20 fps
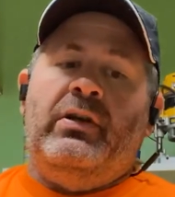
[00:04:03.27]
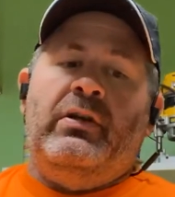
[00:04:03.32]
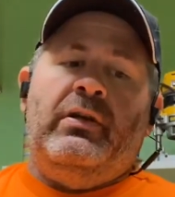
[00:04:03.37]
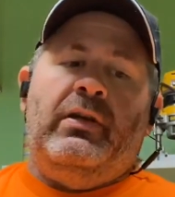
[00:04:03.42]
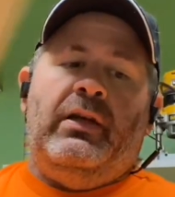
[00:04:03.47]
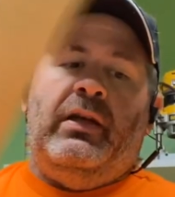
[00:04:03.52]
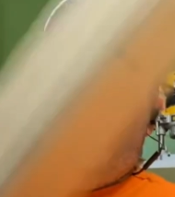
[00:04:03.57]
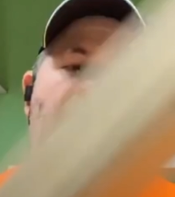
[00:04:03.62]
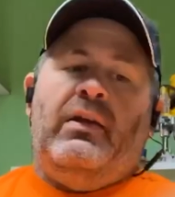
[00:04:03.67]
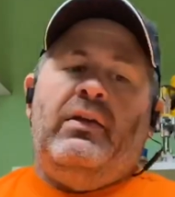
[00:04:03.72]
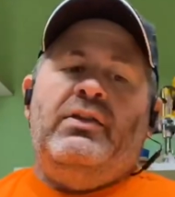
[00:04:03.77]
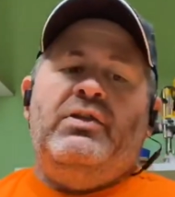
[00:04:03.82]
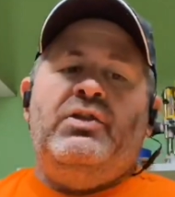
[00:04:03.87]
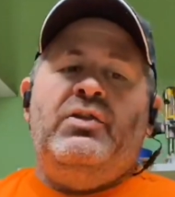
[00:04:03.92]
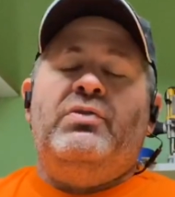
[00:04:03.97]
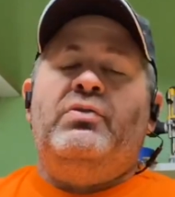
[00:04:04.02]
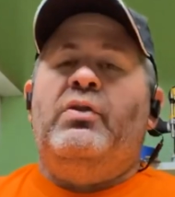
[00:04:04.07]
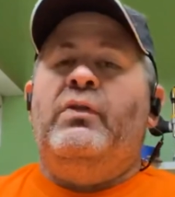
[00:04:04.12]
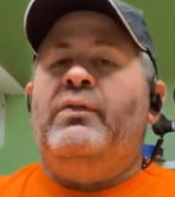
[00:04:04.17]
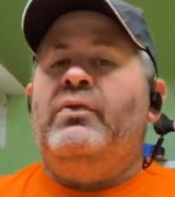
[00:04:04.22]
And this
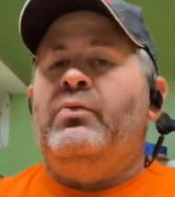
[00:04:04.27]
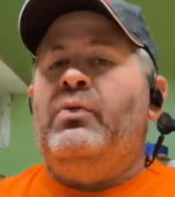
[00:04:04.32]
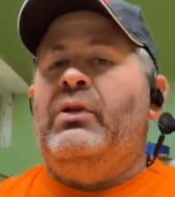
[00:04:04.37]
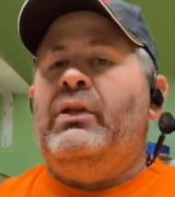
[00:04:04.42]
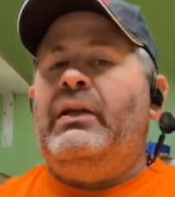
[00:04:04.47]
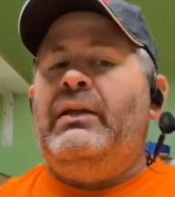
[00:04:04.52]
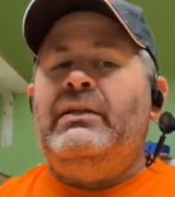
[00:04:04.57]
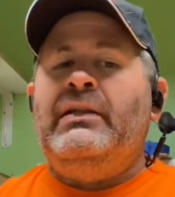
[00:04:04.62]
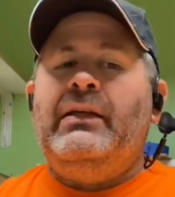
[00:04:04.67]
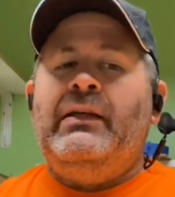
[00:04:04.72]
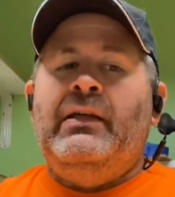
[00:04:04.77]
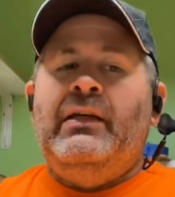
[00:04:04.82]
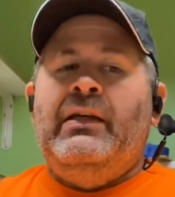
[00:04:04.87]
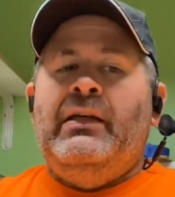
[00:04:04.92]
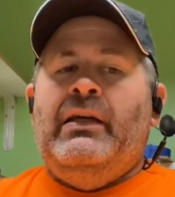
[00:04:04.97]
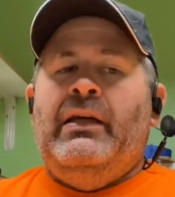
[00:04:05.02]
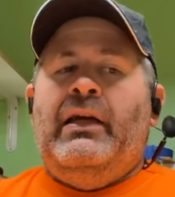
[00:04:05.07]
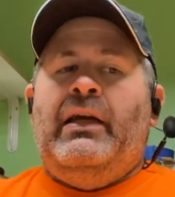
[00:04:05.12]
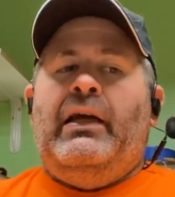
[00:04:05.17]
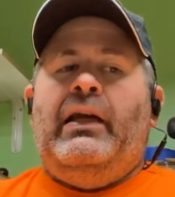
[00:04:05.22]
juice groove is really easy,
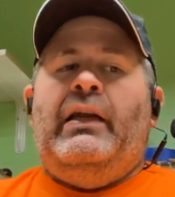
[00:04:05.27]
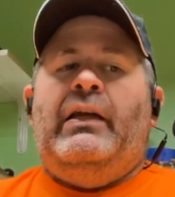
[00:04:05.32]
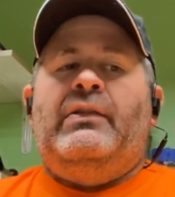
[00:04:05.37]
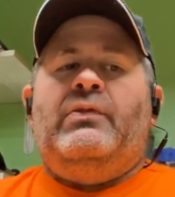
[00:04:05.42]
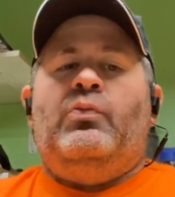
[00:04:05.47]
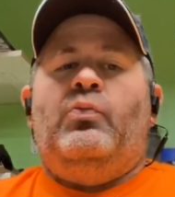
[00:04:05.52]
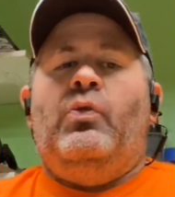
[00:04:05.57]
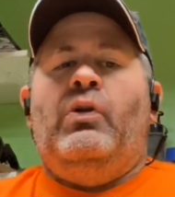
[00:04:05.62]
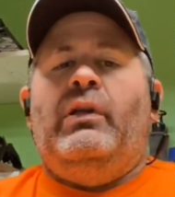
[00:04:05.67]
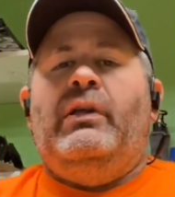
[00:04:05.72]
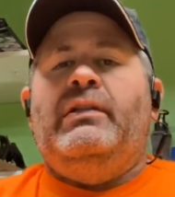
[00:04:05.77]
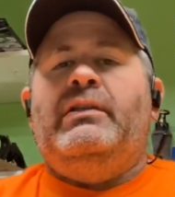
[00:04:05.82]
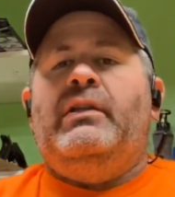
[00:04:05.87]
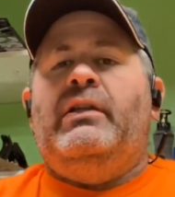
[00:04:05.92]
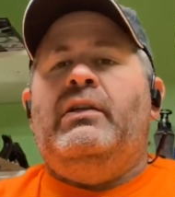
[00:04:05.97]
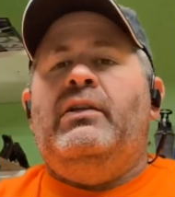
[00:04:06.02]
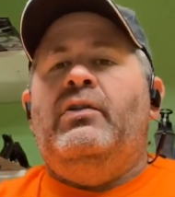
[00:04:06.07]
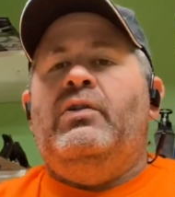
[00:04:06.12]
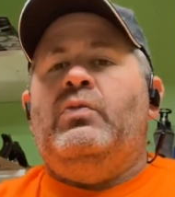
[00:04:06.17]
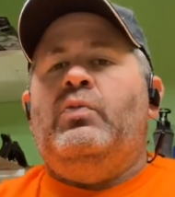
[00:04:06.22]
and it's really easy to
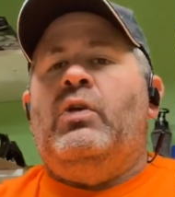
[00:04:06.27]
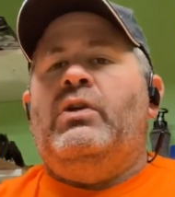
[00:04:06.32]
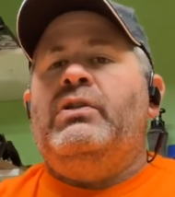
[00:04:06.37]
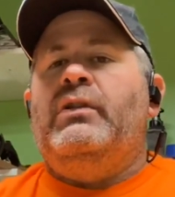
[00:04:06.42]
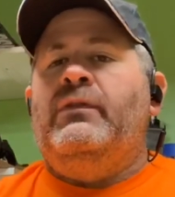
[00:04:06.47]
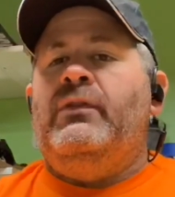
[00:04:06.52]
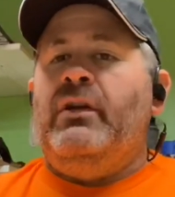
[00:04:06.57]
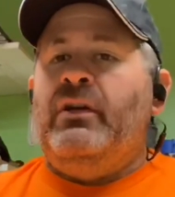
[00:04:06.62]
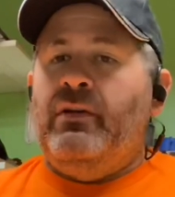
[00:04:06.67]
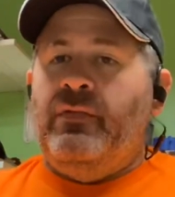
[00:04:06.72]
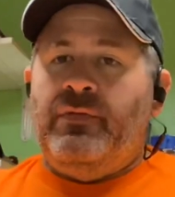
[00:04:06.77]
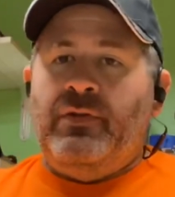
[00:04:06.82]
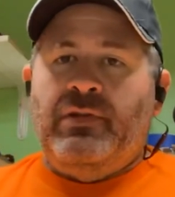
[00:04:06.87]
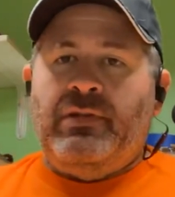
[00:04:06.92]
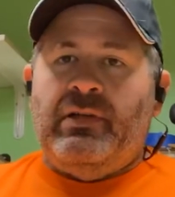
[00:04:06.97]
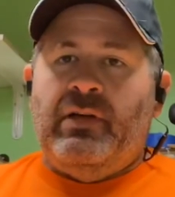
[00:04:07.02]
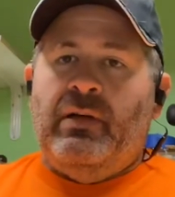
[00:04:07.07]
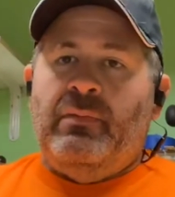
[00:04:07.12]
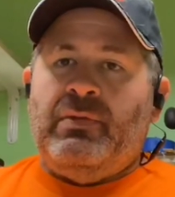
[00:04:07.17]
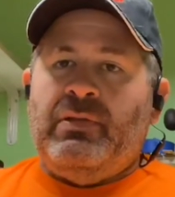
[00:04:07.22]
use once you've done it a few
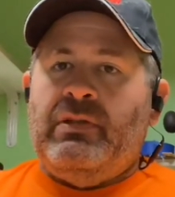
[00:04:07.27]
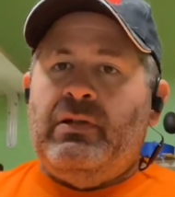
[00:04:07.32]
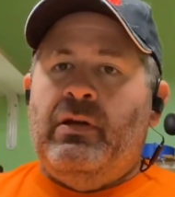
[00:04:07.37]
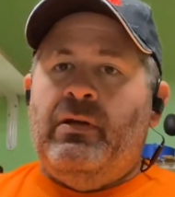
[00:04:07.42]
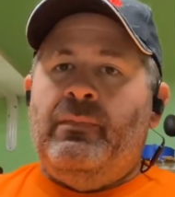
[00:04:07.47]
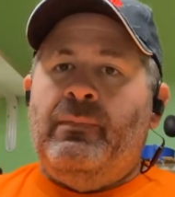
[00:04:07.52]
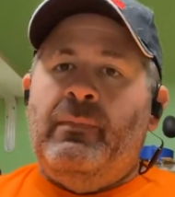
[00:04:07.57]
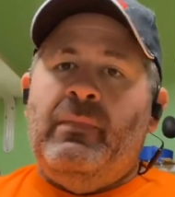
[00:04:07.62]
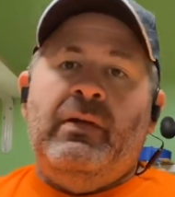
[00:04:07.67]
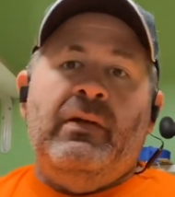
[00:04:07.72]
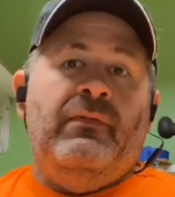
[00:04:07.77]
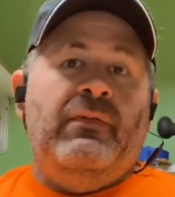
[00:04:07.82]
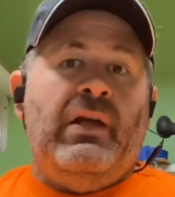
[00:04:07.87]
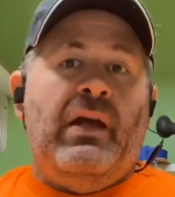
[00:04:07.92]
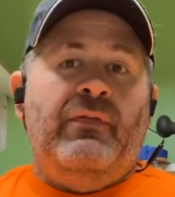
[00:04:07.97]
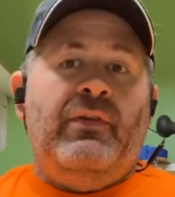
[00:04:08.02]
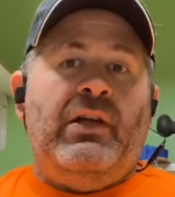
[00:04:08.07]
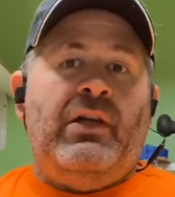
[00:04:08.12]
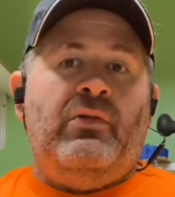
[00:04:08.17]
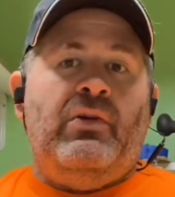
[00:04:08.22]
times. So if you
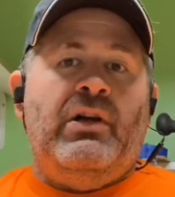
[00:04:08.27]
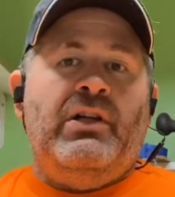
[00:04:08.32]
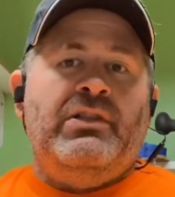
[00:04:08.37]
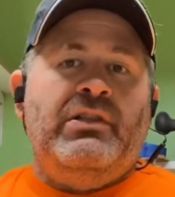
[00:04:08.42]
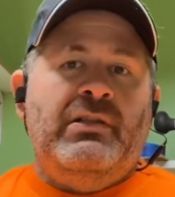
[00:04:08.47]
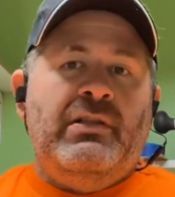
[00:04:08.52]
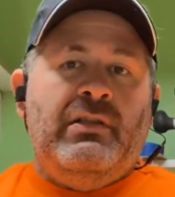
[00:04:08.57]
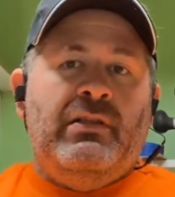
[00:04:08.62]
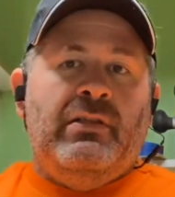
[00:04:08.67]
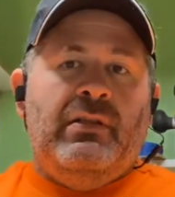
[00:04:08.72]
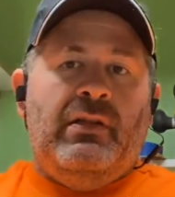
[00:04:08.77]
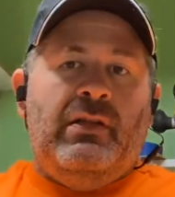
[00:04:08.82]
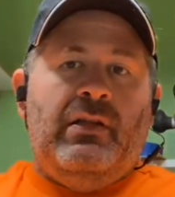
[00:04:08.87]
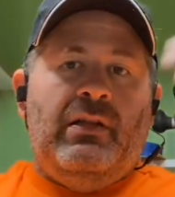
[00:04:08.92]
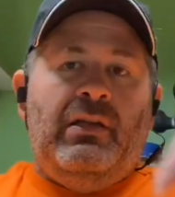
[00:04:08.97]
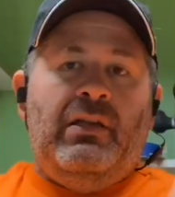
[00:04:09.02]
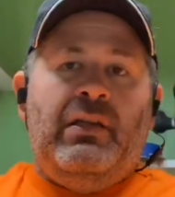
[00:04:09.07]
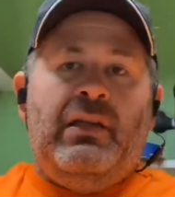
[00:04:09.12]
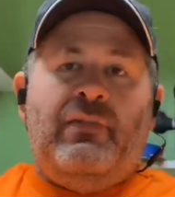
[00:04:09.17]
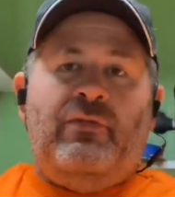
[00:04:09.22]
have any questions,
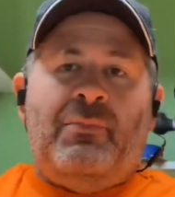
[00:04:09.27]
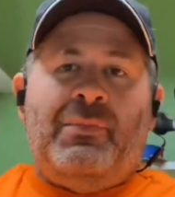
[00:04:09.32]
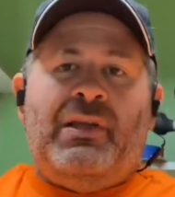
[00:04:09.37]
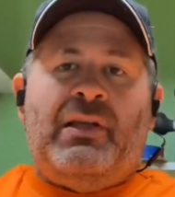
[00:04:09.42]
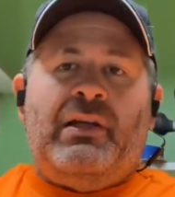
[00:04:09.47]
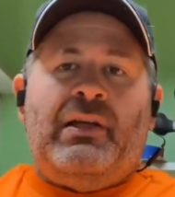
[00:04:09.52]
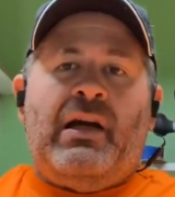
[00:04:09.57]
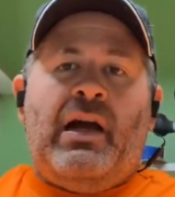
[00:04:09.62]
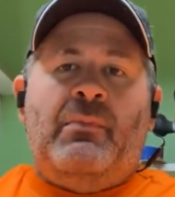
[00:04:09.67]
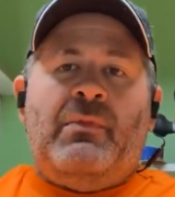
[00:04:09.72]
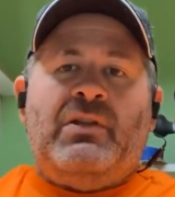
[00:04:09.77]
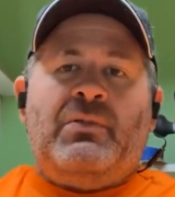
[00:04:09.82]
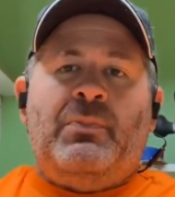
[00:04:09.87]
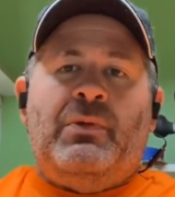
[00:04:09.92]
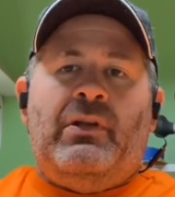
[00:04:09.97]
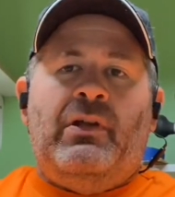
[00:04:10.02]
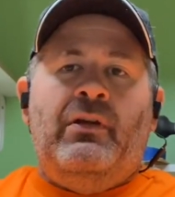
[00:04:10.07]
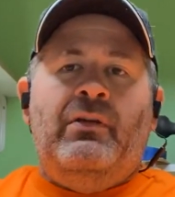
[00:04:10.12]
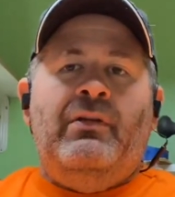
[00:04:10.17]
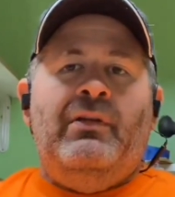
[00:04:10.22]
leave them in the comments
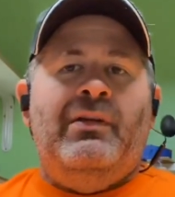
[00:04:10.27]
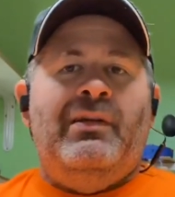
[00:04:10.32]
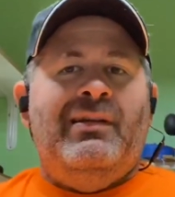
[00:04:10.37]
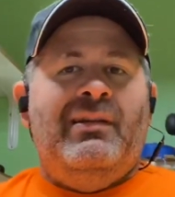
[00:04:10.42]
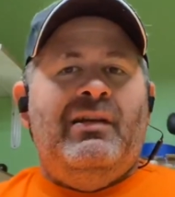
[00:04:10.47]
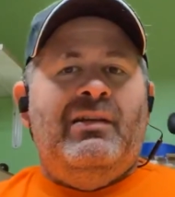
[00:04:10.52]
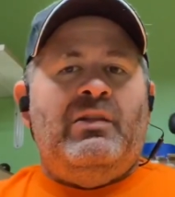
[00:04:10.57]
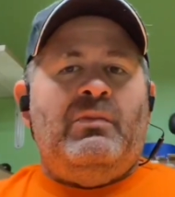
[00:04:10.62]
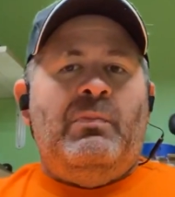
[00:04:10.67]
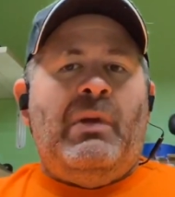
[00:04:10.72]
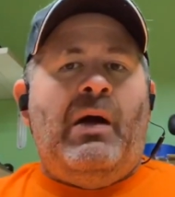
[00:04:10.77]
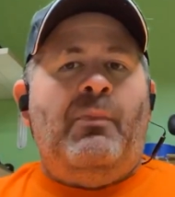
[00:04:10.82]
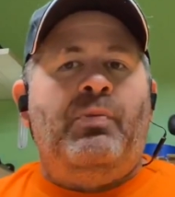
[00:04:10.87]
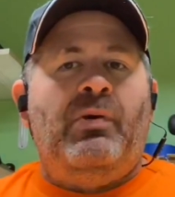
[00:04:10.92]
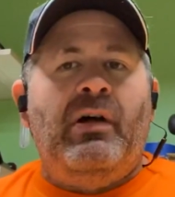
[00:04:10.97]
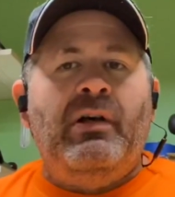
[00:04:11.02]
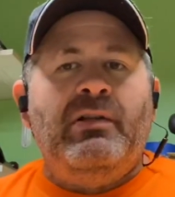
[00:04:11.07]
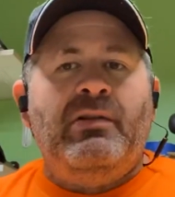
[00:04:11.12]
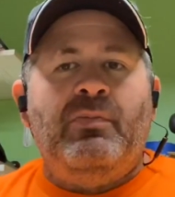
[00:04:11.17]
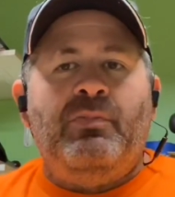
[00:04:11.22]
below. It's Matt
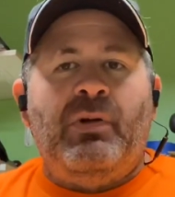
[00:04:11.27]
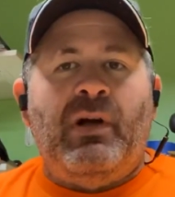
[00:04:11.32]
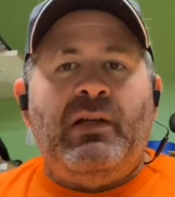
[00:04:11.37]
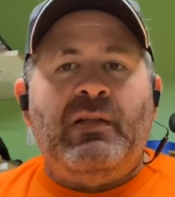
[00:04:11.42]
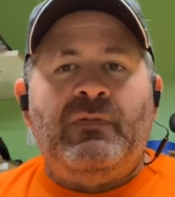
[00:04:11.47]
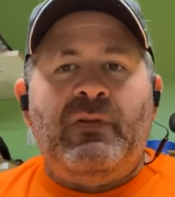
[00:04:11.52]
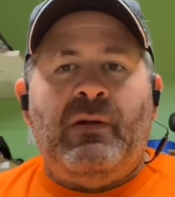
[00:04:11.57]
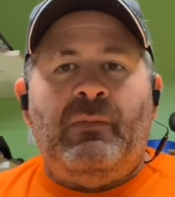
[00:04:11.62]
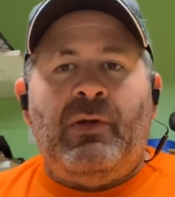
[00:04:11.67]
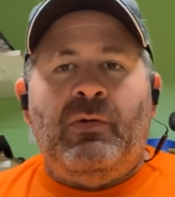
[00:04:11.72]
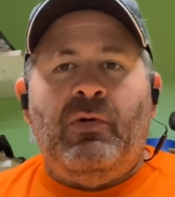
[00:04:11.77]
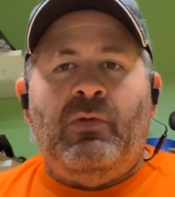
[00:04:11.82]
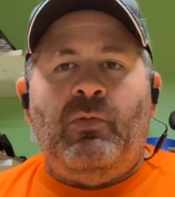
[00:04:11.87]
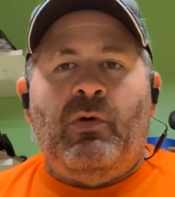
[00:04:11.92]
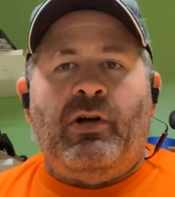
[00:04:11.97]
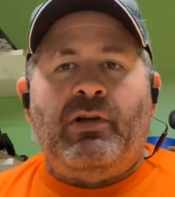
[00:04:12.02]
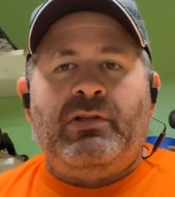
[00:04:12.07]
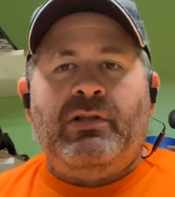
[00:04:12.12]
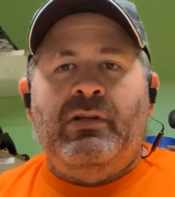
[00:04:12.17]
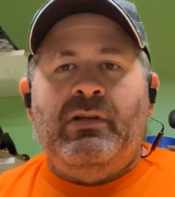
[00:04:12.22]
Price, Price Family
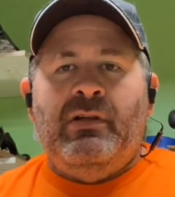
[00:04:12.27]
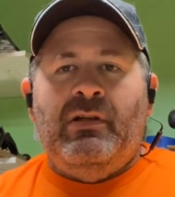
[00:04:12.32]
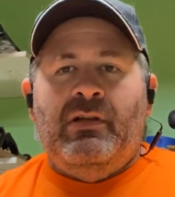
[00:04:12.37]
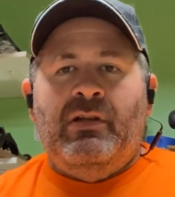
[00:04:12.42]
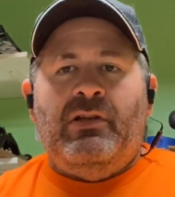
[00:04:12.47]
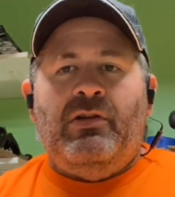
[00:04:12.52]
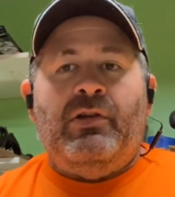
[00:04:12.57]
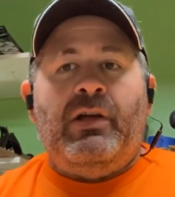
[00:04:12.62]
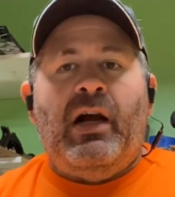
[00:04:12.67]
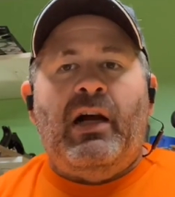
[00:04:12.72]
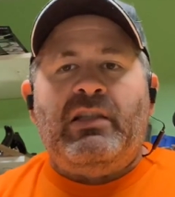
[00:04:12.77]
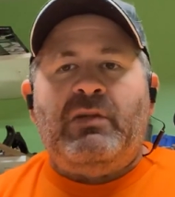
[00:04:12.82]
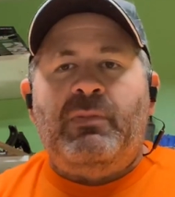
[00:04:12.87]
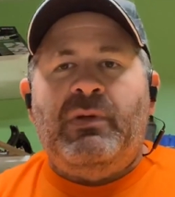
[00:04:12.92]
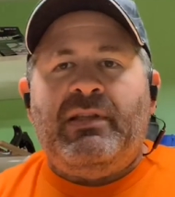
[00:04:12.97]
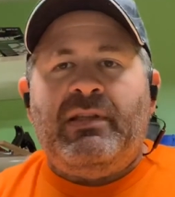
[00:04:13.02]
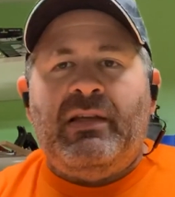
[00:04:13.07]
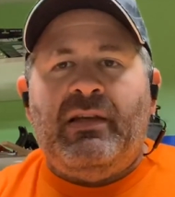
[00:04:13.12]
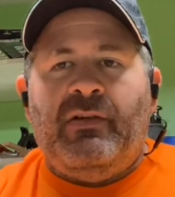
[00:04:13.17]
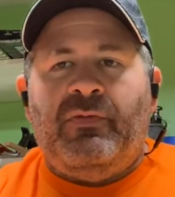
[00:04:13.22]
Woodworks. You guys be
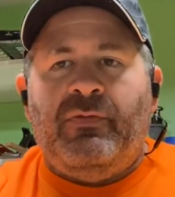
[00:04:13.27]
safe.